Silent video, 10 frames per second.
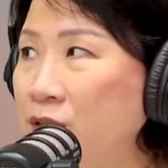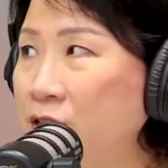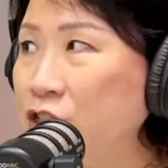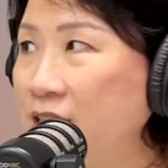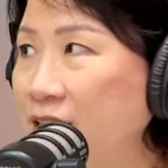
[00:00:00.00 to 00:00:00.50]

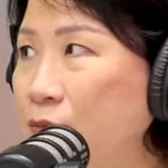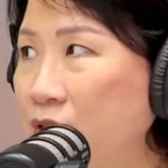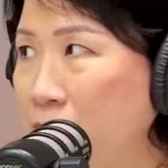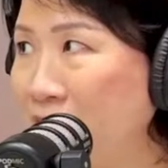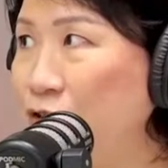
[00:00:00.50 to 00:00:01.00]
want to check in
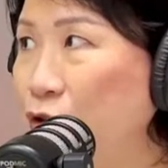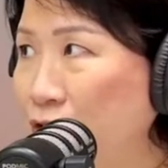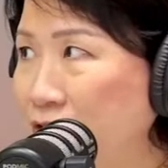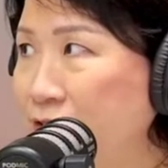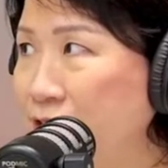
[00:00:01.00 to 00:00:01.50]
with a
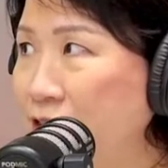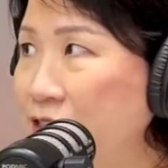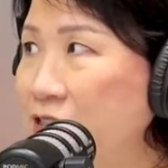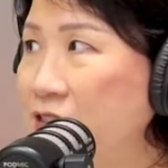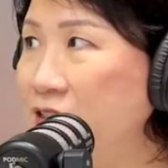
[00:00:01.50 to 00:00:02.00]
mentor
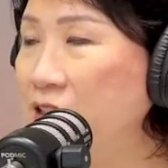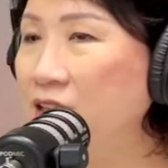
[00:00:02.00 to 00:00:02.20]
first